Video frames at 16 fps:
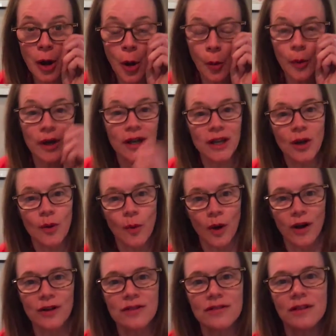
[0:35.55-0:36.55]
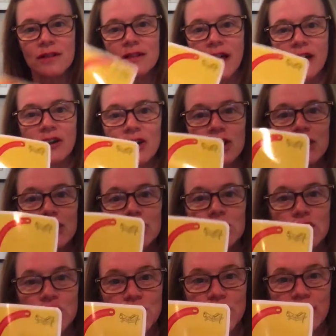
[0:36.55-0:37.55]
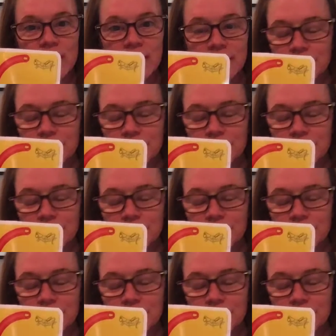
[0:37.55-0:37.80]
we're going to work on the letter G.